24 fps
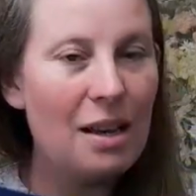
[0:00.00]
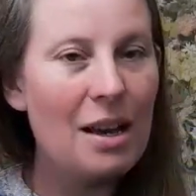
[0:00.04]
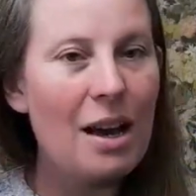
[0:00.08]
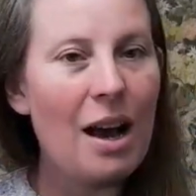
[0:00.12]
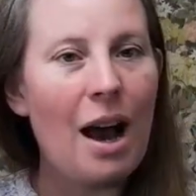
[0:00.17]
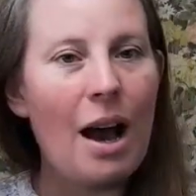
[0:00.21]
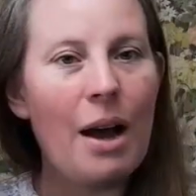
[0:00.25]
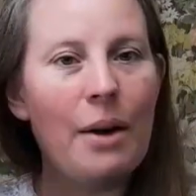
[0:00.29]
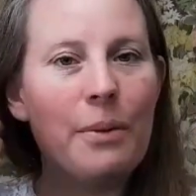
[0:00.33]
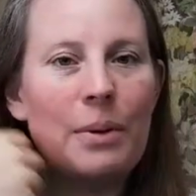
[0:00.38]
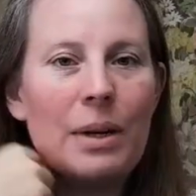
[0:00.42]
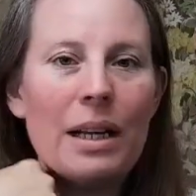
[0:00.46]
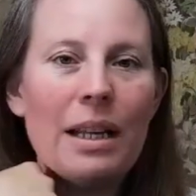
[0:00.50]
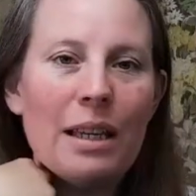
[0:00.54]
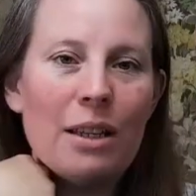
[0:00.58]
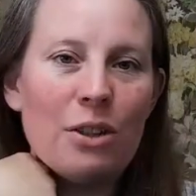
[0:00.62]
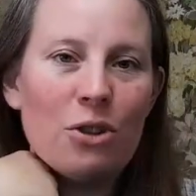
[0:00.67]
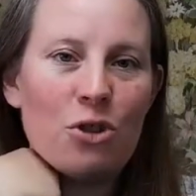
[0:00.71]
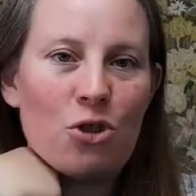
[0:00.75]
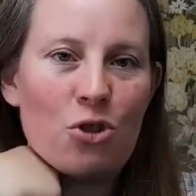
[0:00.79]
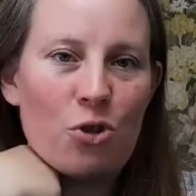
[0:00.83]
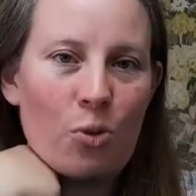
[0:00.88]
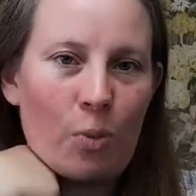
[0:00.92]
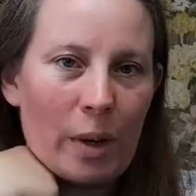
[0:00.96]
I really
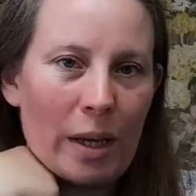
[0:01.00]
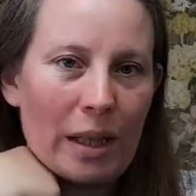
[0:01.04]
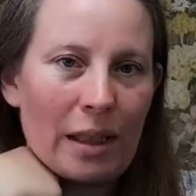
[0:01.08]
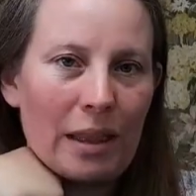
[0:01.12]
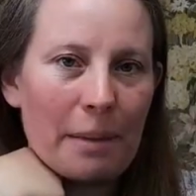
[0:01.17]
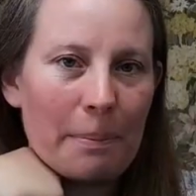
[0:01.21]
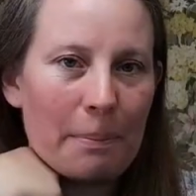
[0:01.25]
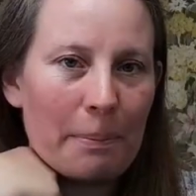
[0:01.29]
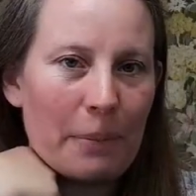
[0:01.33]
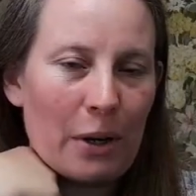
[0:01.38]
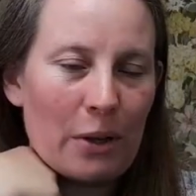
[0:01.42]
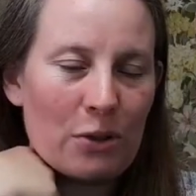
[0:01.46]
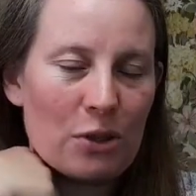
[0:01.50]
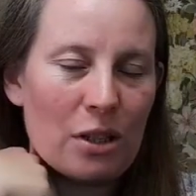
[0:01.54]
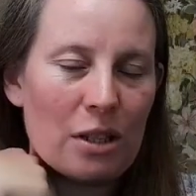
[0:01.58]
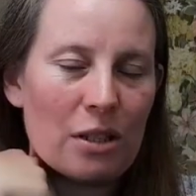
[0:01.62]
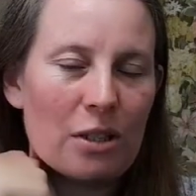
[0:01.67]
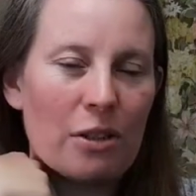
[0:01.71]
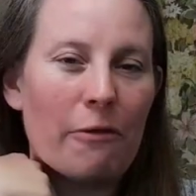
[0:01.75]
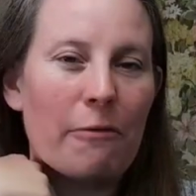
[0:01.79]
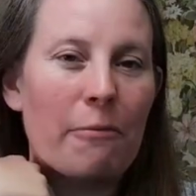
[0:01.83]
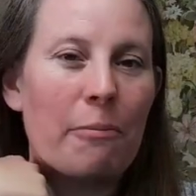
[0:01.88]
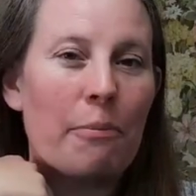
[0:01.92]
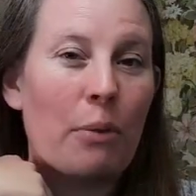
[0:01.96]
enjoyed the process
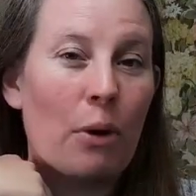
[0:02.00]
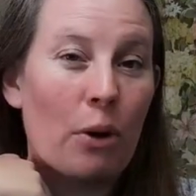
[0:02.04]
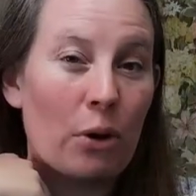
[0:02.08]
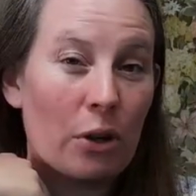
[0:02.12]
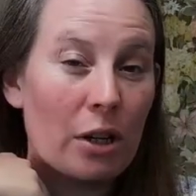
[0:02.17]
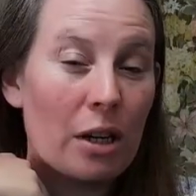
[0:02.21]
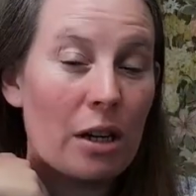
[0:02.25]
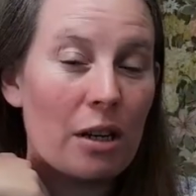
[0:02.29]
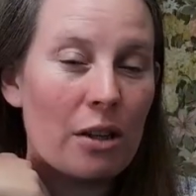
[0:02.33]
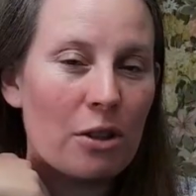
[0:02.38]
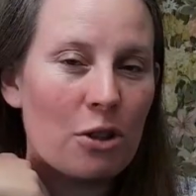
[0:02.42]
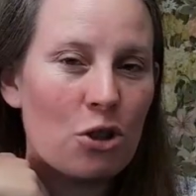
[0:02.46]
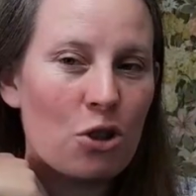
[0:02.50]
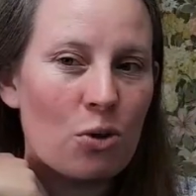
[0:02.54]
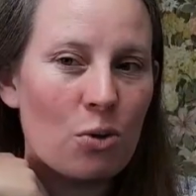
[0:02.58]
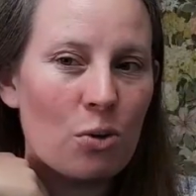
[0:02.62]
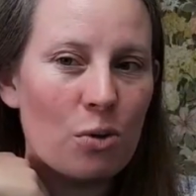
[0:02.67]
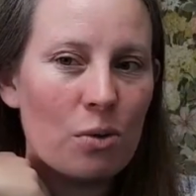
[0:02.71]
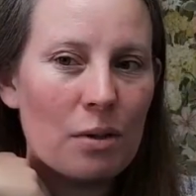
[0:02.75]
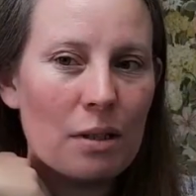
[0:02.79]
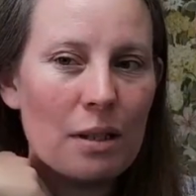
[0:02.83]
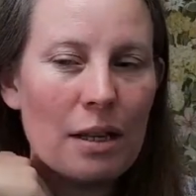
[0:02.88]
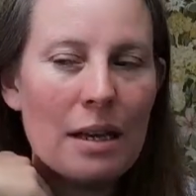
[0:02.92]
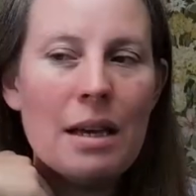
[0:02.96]
of blocking the
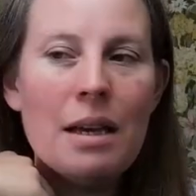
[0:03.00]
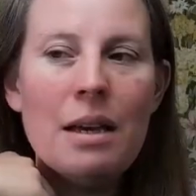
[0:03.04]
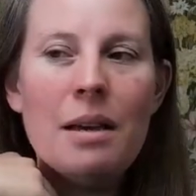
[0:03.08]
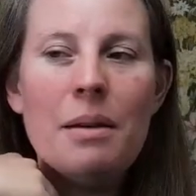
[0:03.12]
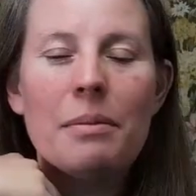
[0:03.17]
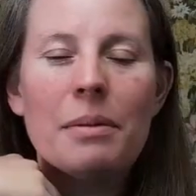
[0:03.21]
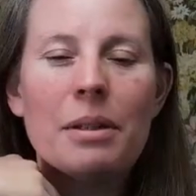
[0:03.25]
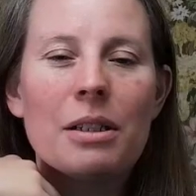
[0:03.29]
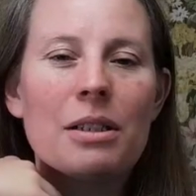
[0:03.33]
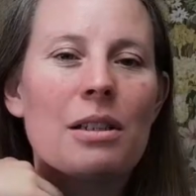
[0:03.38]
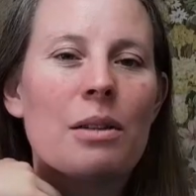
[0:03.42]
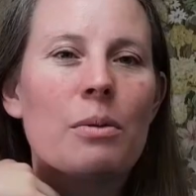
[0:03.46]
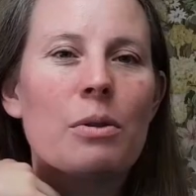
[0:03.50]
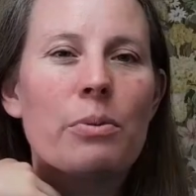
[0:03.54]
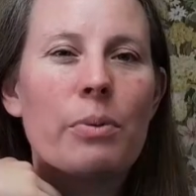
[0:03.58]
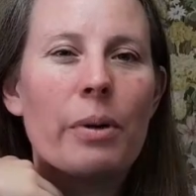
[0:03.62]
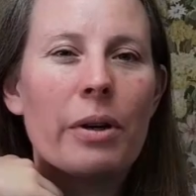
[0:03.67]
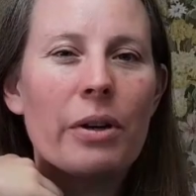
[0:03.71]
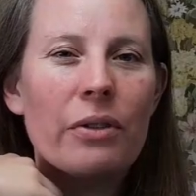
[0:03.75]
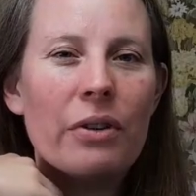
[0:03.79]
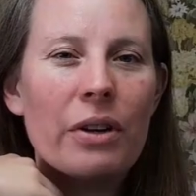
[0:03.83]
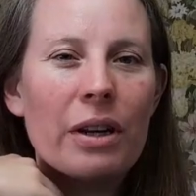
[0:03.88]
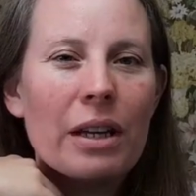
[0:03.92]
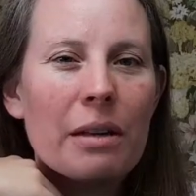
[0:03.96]
shawl, because I was
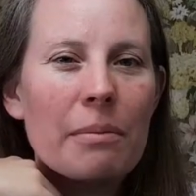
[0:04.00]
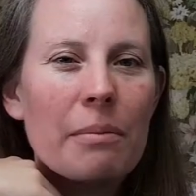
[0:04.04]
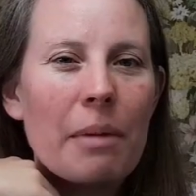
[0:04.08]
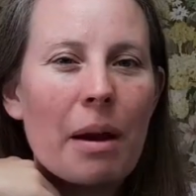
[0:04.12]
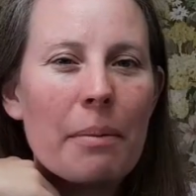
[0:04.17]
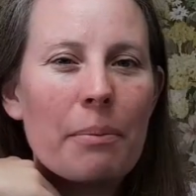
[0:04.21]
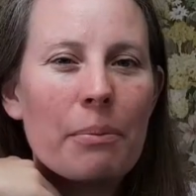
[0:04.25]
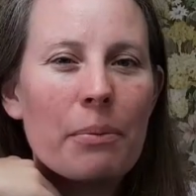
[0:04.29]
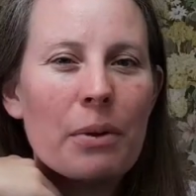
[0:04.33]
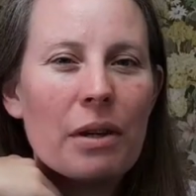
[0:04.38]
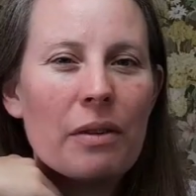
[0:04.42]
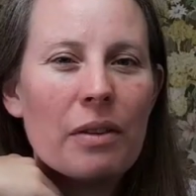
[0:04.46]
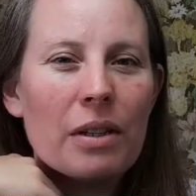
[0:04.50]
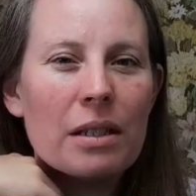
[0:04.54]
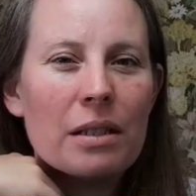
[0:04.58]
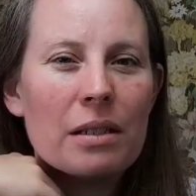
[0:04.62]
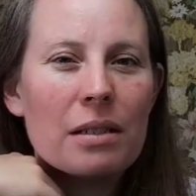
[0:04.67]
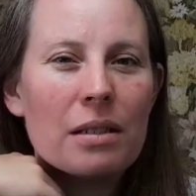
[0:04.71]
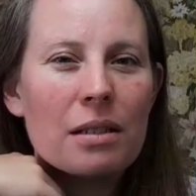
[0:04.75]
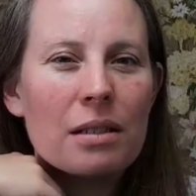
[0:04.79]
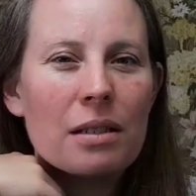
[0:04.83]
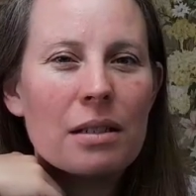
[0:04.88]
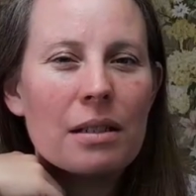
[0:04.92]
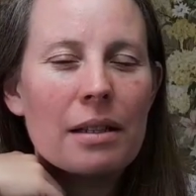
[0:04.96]
wondering in my
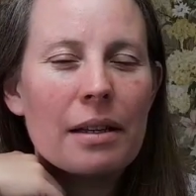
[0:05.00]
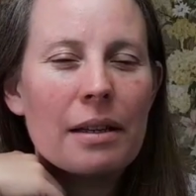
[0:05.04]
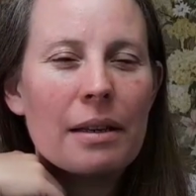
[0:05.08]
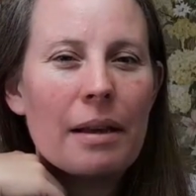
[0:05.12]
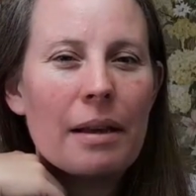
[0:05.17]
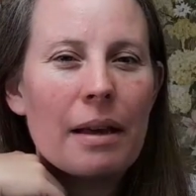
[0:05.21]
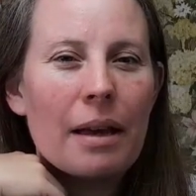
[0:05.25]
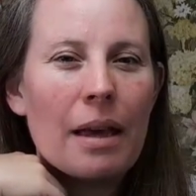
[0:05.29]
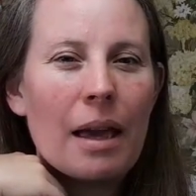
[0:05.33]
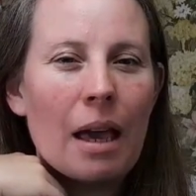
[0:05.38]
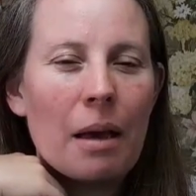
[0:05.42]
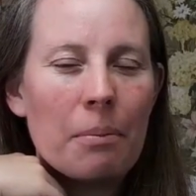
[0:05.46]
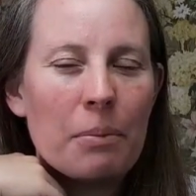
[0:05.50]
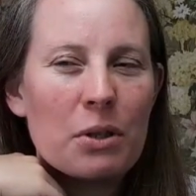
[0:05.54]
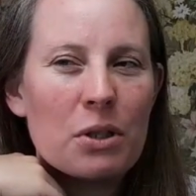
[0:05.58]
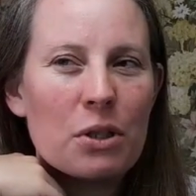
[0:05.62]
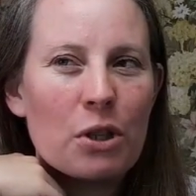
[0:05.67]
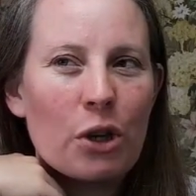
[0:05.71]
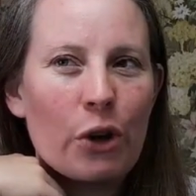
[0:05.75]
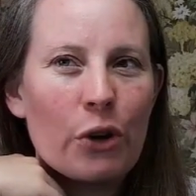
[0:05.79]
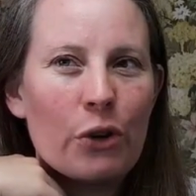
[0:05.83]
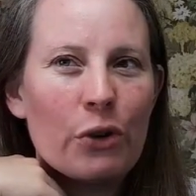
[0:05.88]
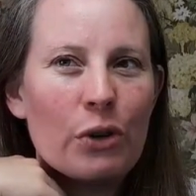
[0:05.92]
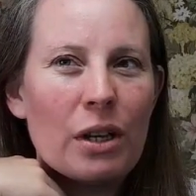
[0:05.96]
previous
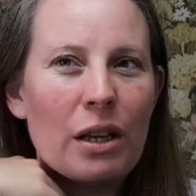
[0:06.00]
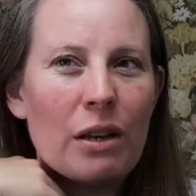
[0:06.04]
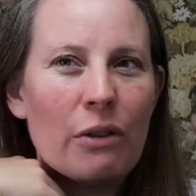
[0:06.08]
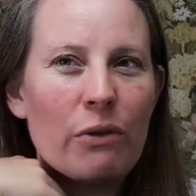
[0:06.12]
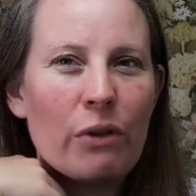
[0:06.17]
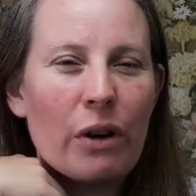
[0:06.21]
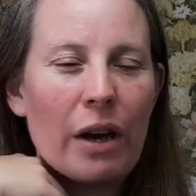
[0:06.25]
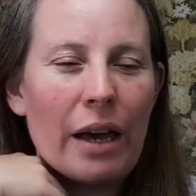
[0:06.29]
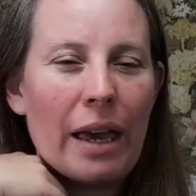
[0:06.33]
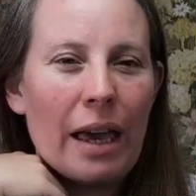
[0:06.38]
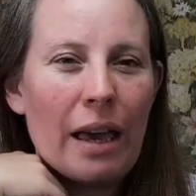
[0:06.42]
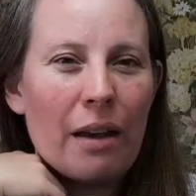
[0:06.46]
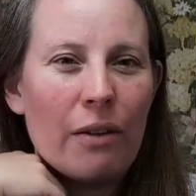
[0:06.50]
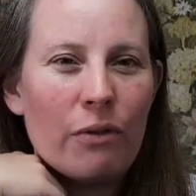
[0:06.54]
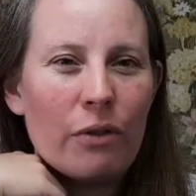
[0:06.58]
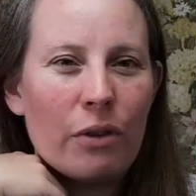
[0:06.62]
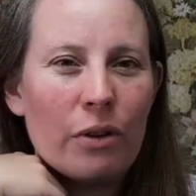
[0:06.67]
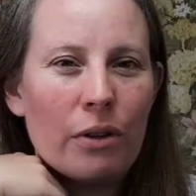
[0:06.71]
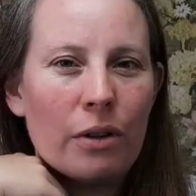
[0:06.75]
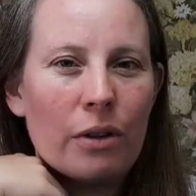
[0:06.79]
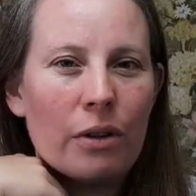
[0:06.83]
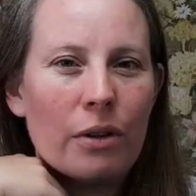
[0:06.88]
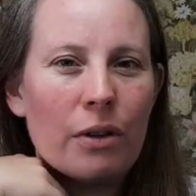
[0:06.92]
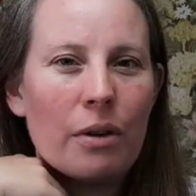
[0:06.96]
episode if I
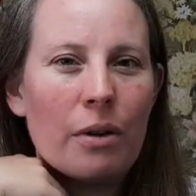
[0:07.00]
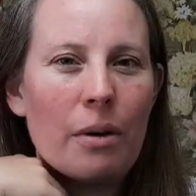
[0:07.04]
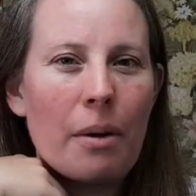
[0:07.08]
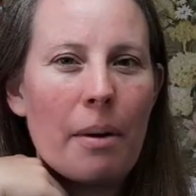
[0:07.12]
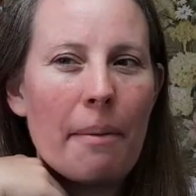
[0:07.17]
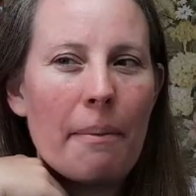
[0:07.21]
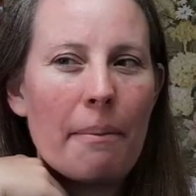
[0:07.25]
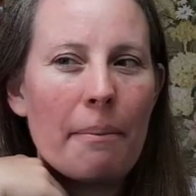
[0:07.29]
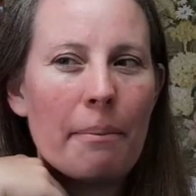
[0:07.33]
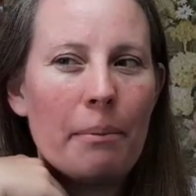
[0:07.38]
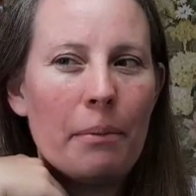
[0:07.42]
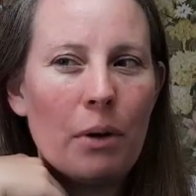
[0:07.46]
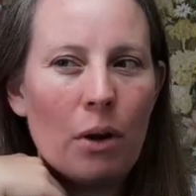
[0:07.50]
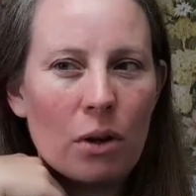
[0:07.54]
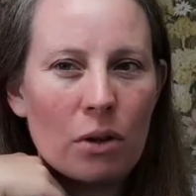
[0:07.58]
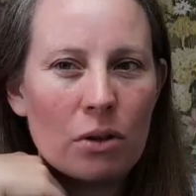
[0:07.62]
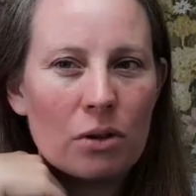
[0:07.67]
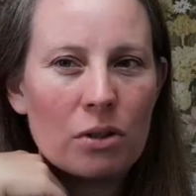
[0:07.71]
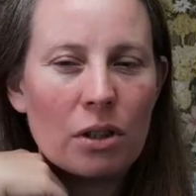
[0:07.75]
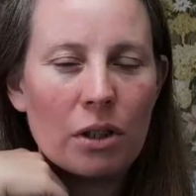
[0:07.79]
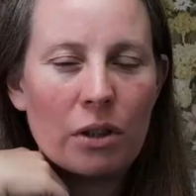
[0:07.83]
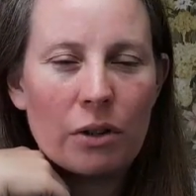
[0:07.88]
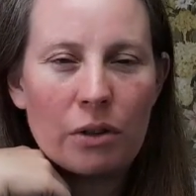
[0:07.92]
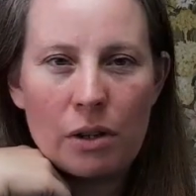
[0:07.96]
ever
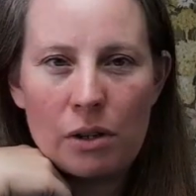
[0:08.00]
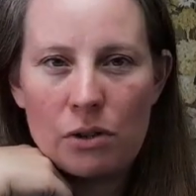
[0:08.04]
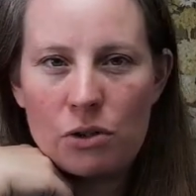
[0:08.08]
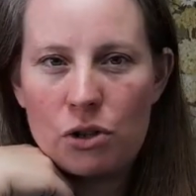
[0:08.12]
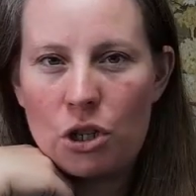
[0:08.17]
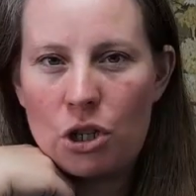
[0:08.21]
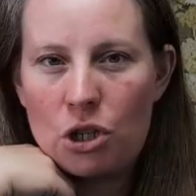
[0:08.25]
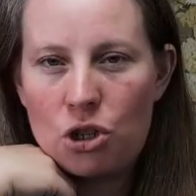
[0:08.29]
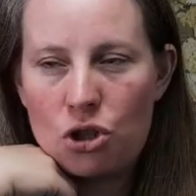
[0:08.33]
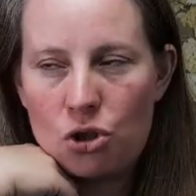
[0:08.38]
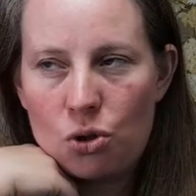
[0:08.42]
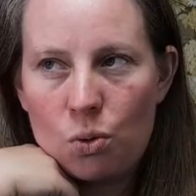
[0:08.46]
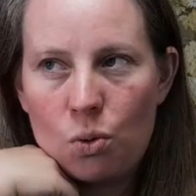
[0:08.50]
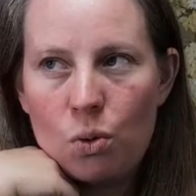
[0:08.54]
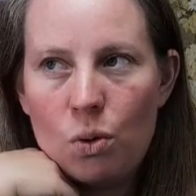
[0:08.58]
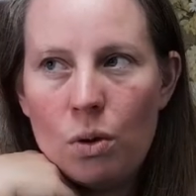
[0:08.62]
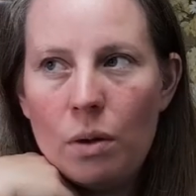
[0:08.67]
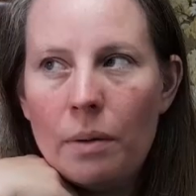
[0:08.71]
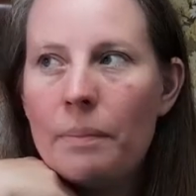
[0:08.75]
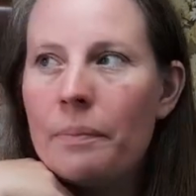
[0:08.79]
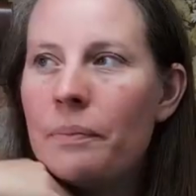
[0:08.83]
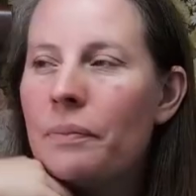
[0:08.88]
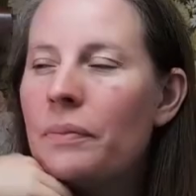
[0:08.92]
blocked a crochet shawl,